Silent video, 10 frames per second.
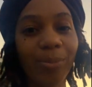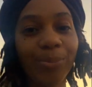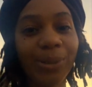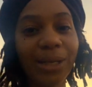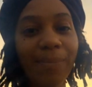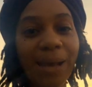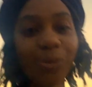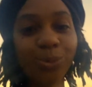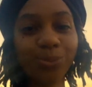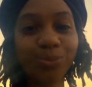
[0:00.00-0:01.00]
But I'm
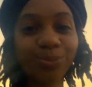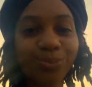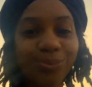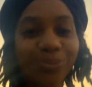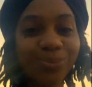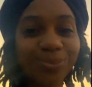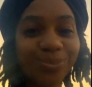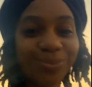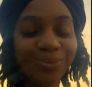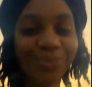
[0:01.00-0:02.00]
out.
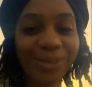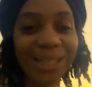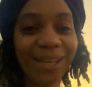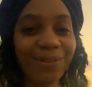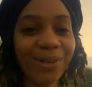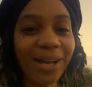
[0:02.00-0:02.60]
Love you